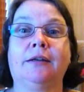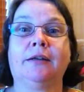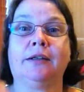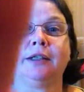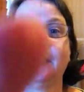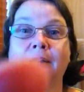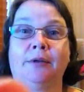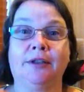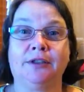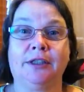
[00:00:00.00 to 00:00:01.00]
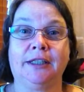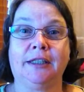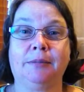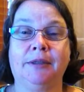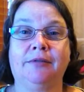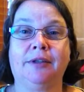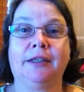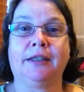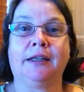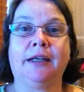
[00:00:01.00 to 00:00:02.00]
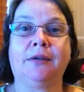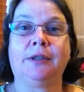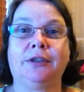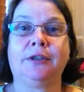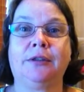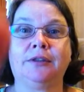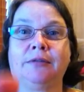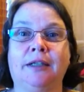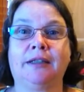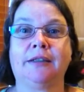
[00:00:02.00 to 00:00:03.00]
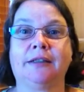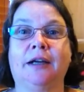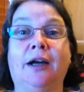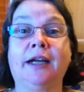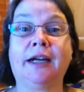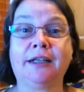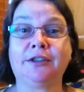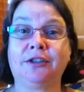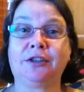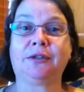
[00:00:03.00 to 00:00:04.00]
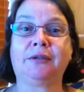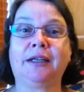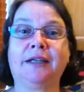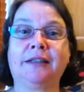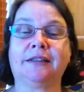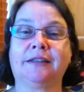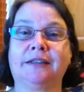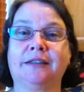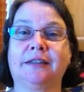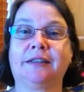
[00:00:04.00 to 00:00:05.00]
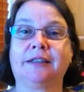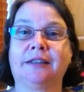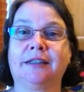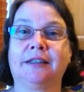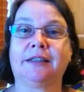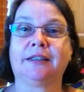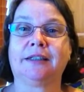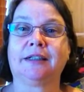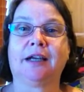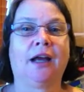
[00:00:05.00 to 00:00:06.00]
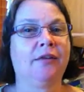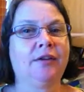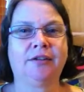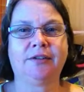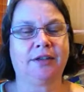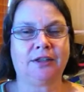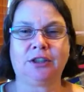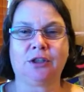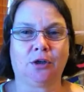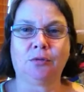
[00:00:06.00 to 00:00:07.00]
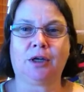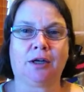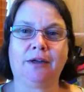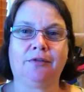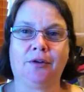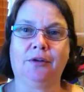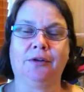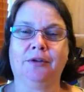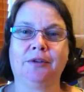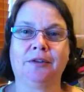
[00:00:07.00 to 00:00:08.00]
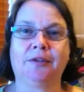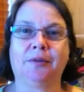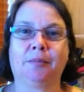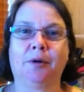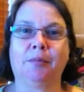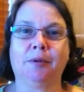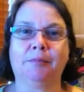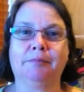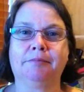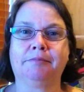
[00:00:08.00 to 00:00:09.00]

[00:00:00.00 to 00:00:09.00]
Otherwise you're going to get a big finger. How do I turn this round? I can't turn it round. This is such an old iPhone. This is the problem.